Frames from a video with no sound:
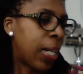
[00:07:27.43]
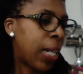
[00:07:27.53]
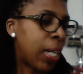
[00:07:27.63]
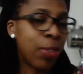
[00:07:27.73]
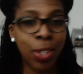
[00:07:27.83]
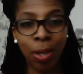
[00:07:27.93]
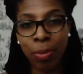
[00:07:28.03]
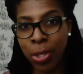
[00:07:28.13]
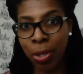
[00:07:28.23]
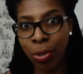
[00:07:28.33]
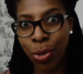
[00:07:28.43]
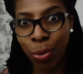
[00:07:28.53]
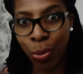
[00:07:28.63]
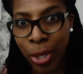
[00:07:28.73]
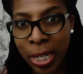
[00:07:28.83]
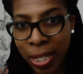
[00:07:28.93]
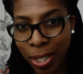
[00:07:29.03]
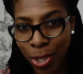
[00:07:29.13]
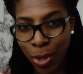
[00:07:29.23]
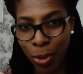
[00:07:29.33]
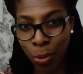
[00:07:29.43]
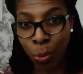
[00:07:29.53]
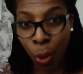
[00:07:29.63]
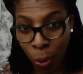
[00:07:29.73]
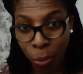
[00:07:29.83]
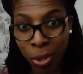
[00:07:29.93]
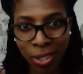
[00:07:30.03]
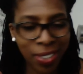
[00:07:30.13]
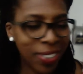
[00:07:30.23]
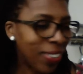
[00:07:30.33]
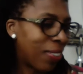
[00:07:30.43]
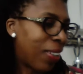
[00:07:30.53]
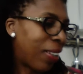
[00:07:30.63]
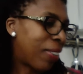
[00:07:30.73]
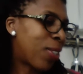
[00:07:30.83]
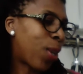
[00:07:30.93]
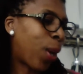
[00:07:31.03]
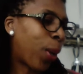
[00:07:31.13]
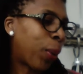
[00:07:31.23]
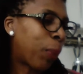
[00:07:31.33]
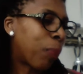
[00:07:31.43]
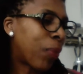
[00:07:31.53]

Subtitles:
and so I'm just going to read it to you rote, So